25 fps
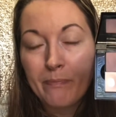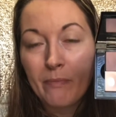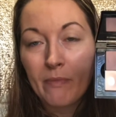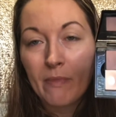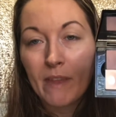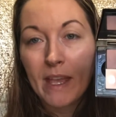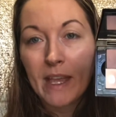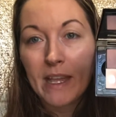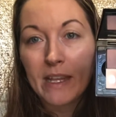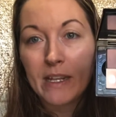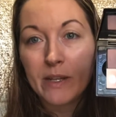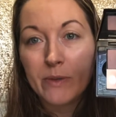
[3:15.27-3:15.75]

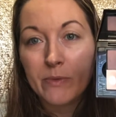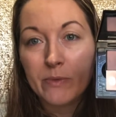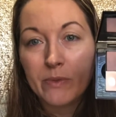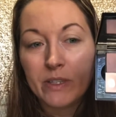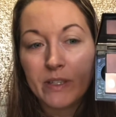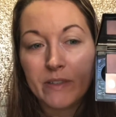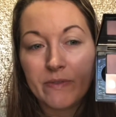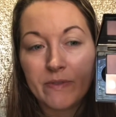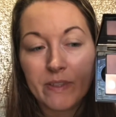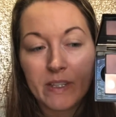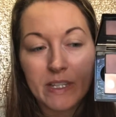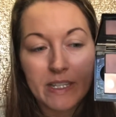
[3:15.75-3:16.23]
And I really
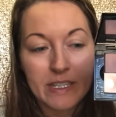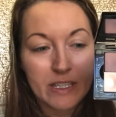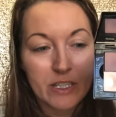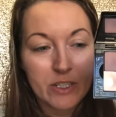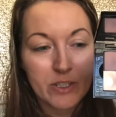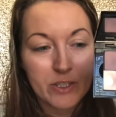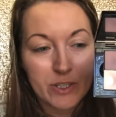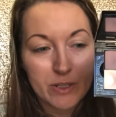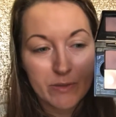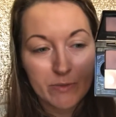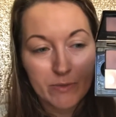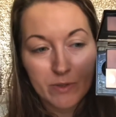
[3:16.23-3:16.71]
feel like the
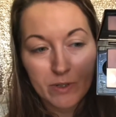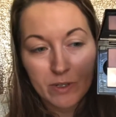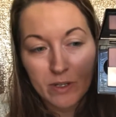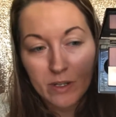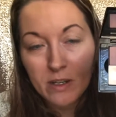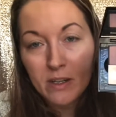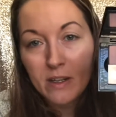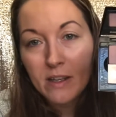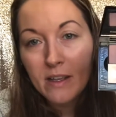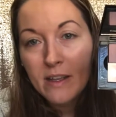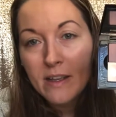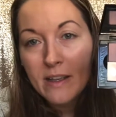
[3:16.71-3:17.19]
shimmer
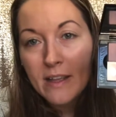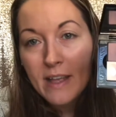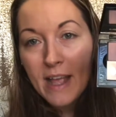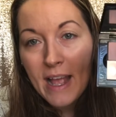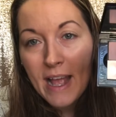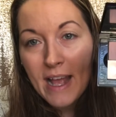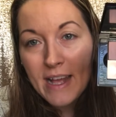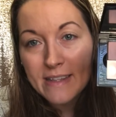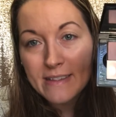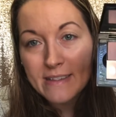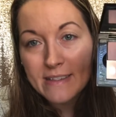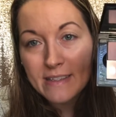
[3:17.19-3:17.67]

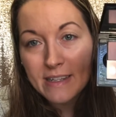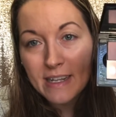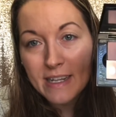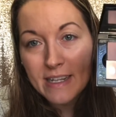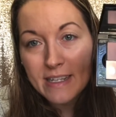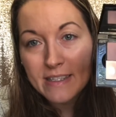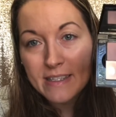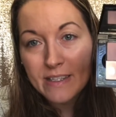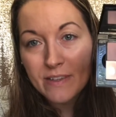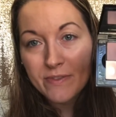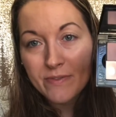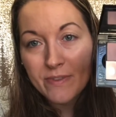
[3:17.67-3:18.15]
adds a
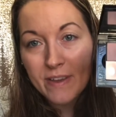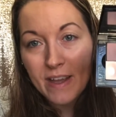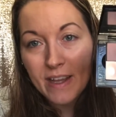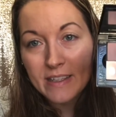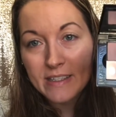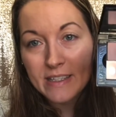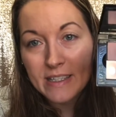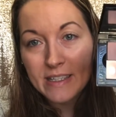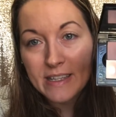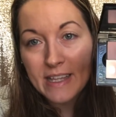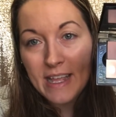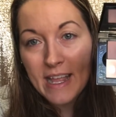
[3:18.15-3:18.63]
nice
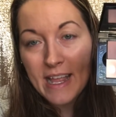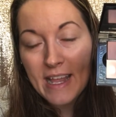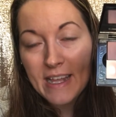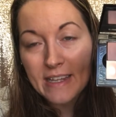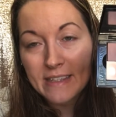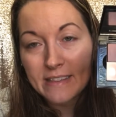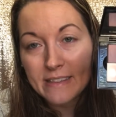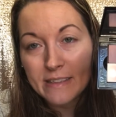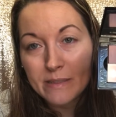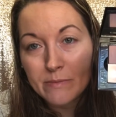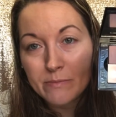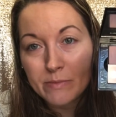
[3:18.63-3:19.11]
effect at the
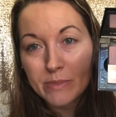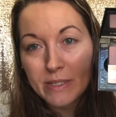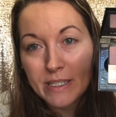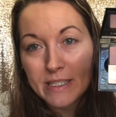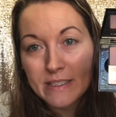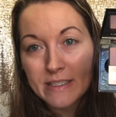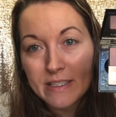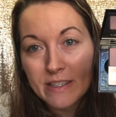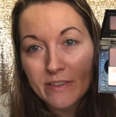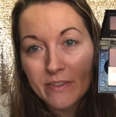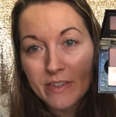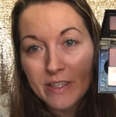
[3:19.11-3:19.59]
end and
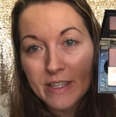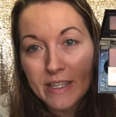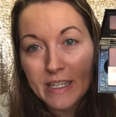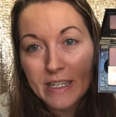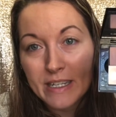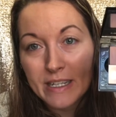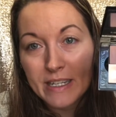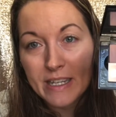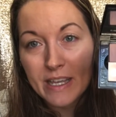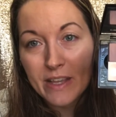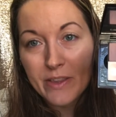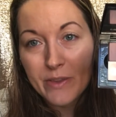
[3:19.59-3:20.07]
blends everything
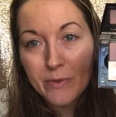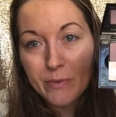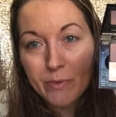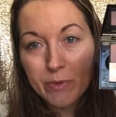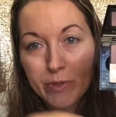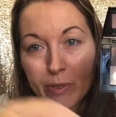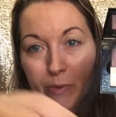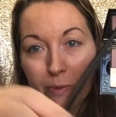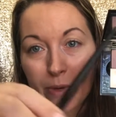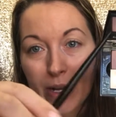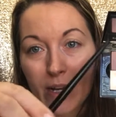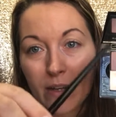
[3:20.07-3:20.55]
together
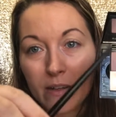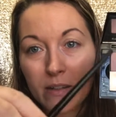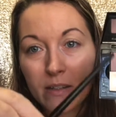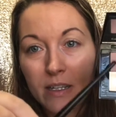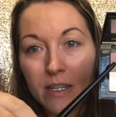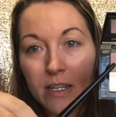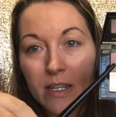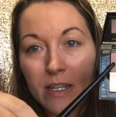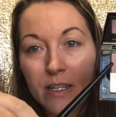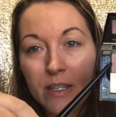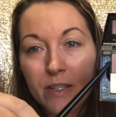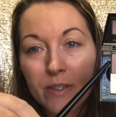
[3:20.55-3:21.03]
really well.
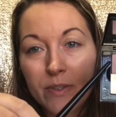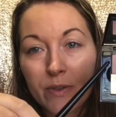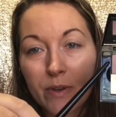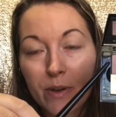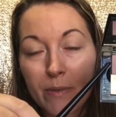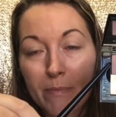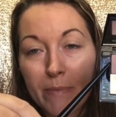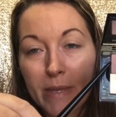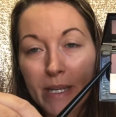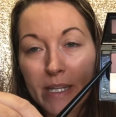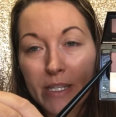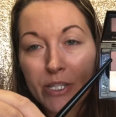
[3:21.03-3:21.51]
So a
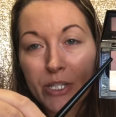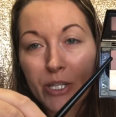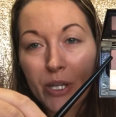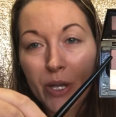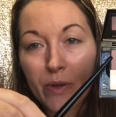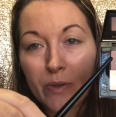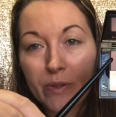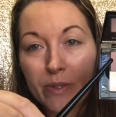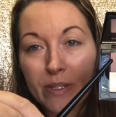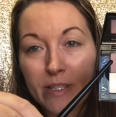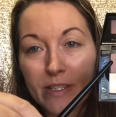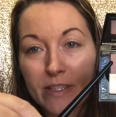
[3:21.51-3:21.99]

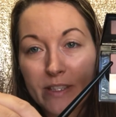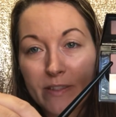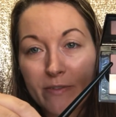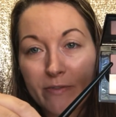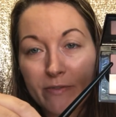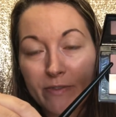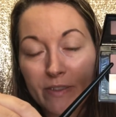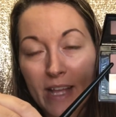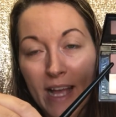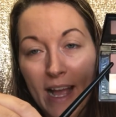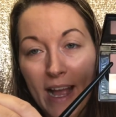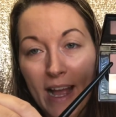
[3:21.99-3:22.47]
mid-tone that's
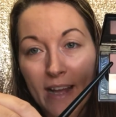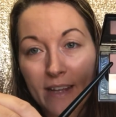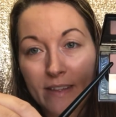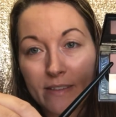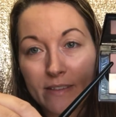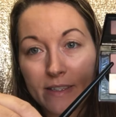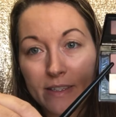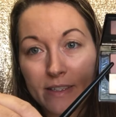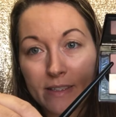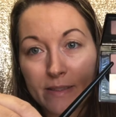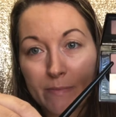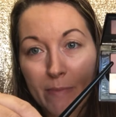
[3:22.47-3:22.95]
flat,
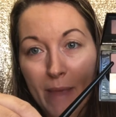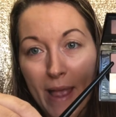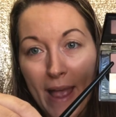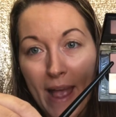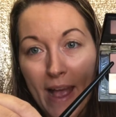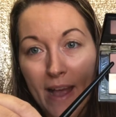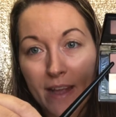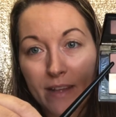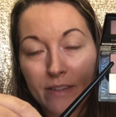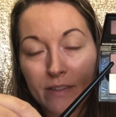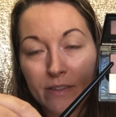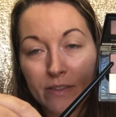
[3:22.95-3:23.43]
that's
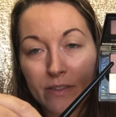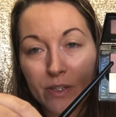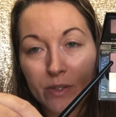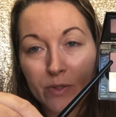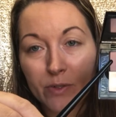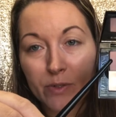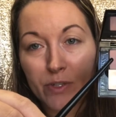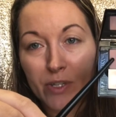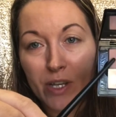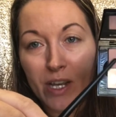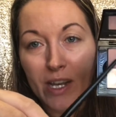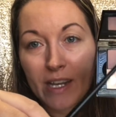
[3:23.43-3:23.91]
matte, no
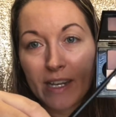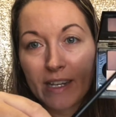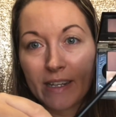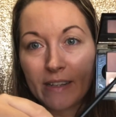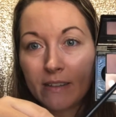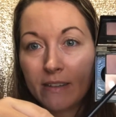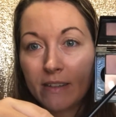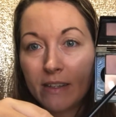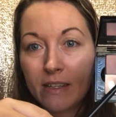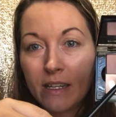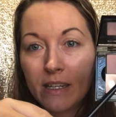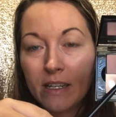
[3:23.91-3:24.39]

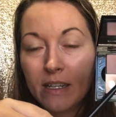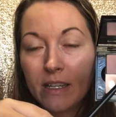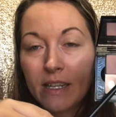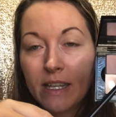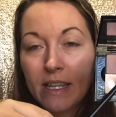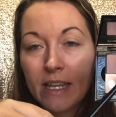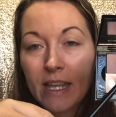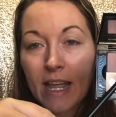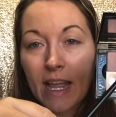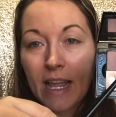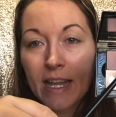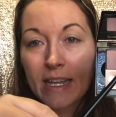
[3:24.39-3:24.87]
shine,
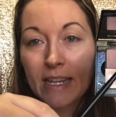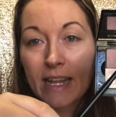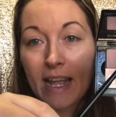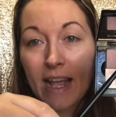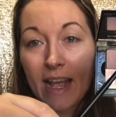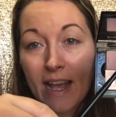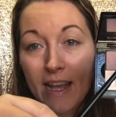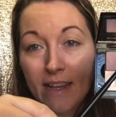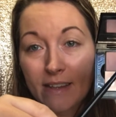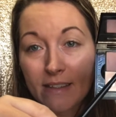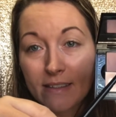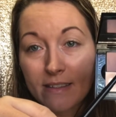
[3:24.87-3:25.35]
an
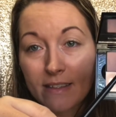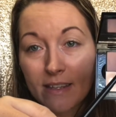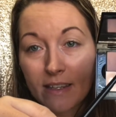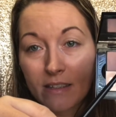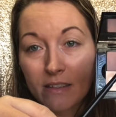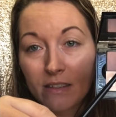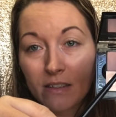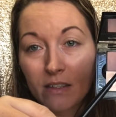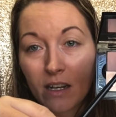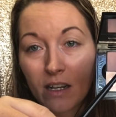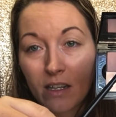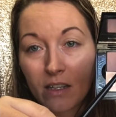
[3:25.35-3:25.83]
accent
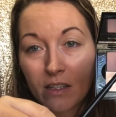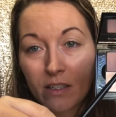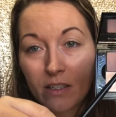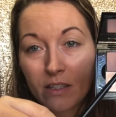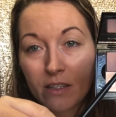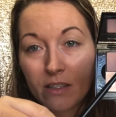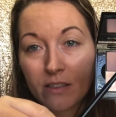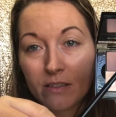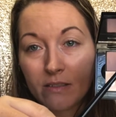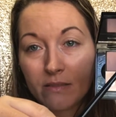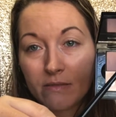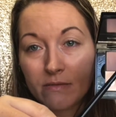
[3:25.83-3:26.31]

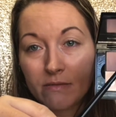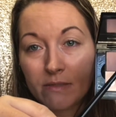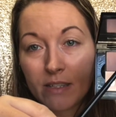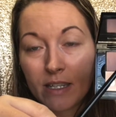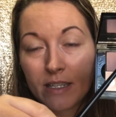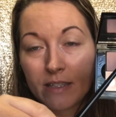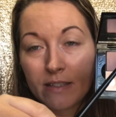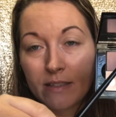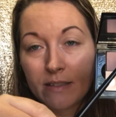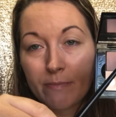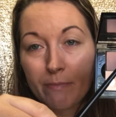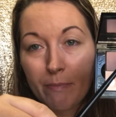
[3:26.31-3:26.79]
color
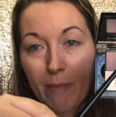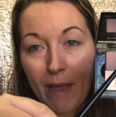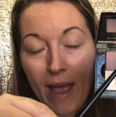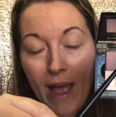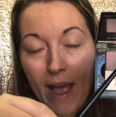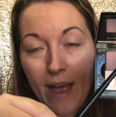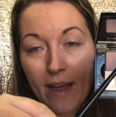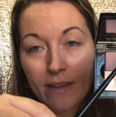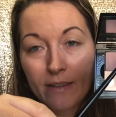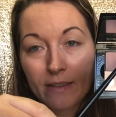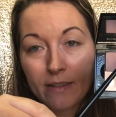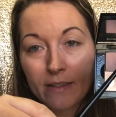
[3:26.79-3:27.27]
that's
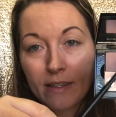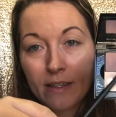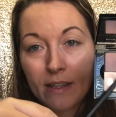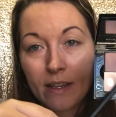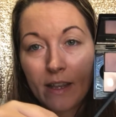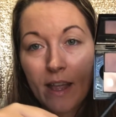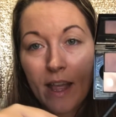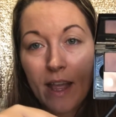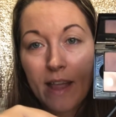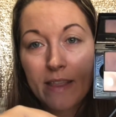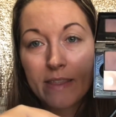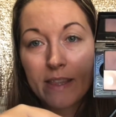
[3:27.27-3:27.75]
matte,
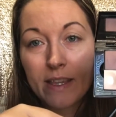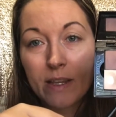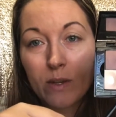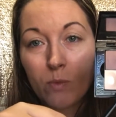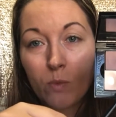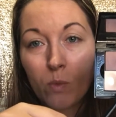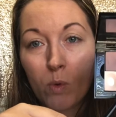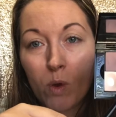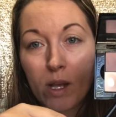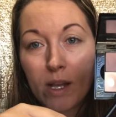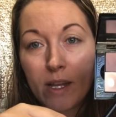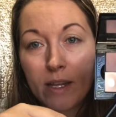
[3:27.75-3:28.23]
and then
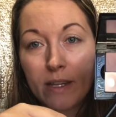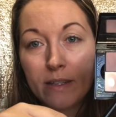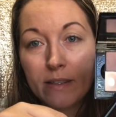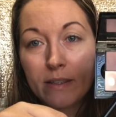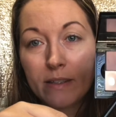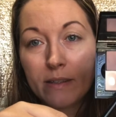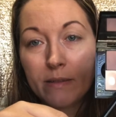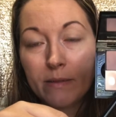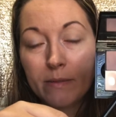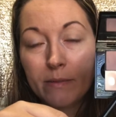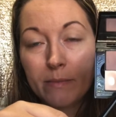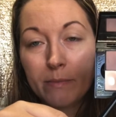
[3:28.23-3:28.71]

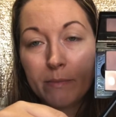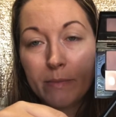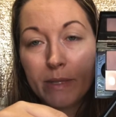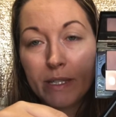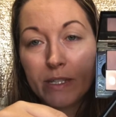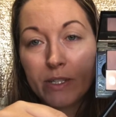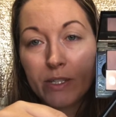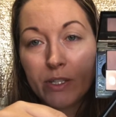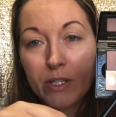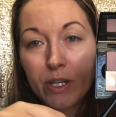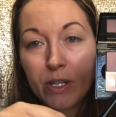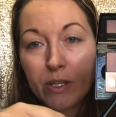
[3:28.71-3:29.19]
1
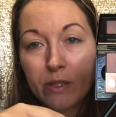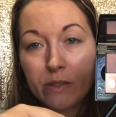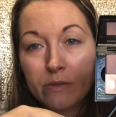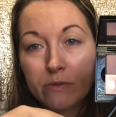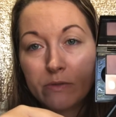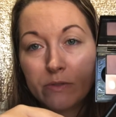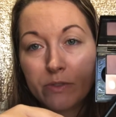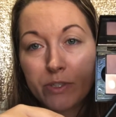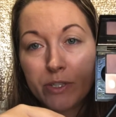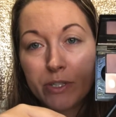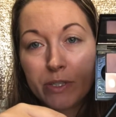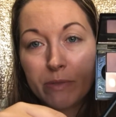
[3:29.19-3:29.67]

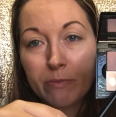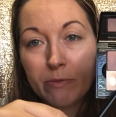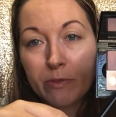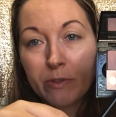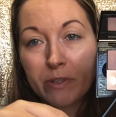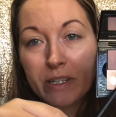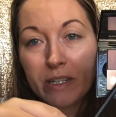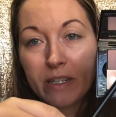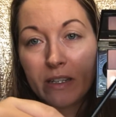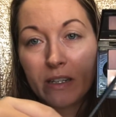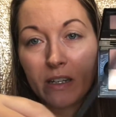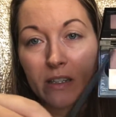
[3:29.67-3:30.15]
mid-tone
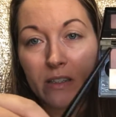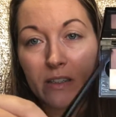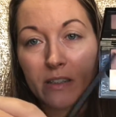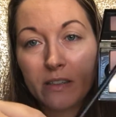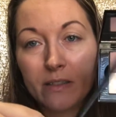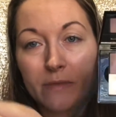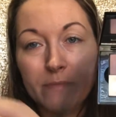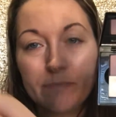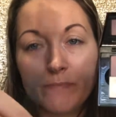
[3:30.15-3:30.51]
shimmery color.